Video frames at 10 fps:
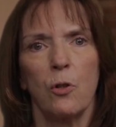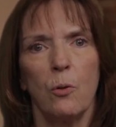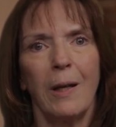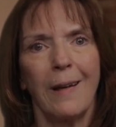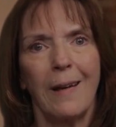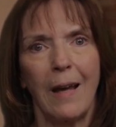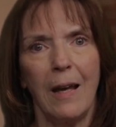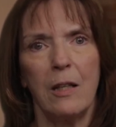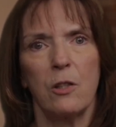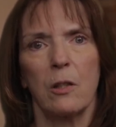to
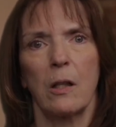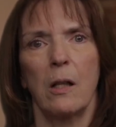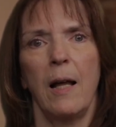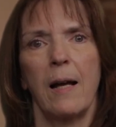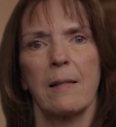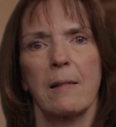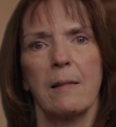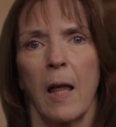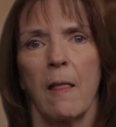engage in the class.